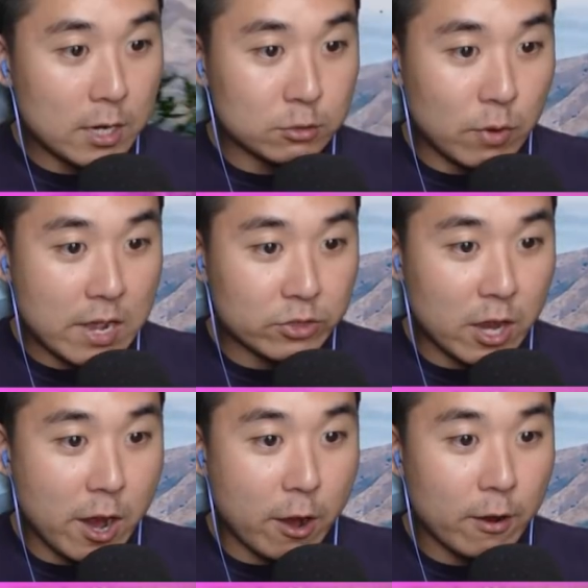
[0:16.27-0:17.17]
Granny's right
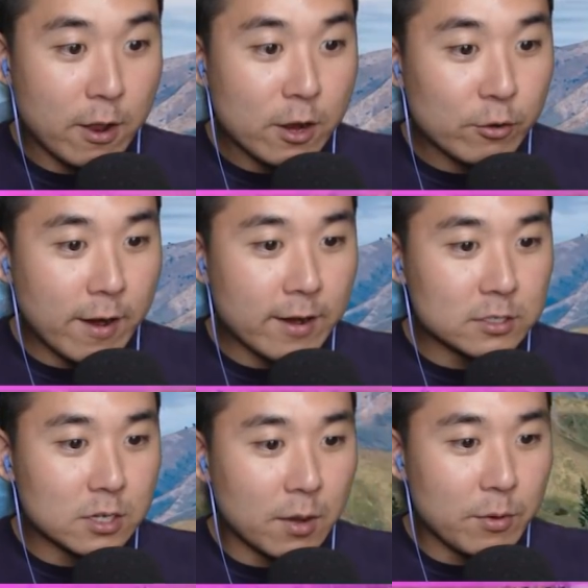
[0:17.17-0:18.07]
there.
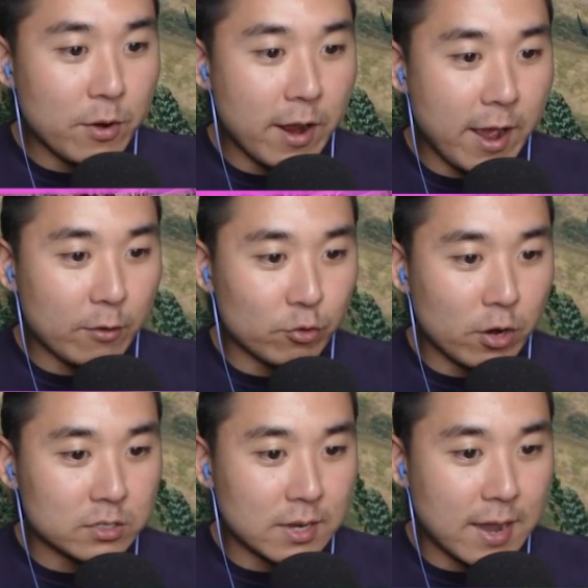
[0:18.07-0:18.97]
Granny's coming right
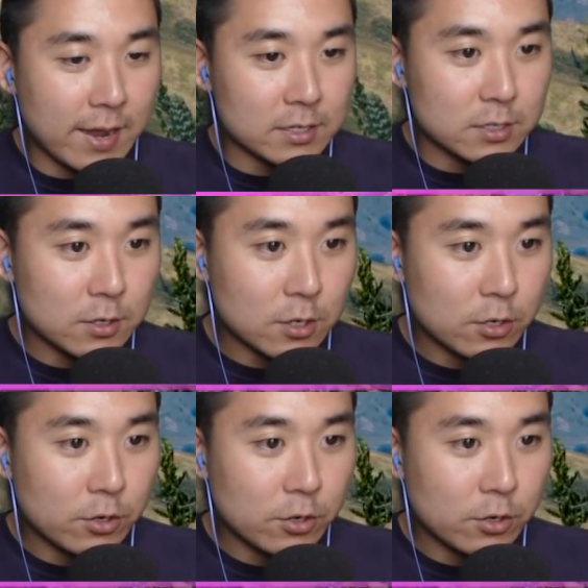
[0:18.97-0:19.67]
after us, guys.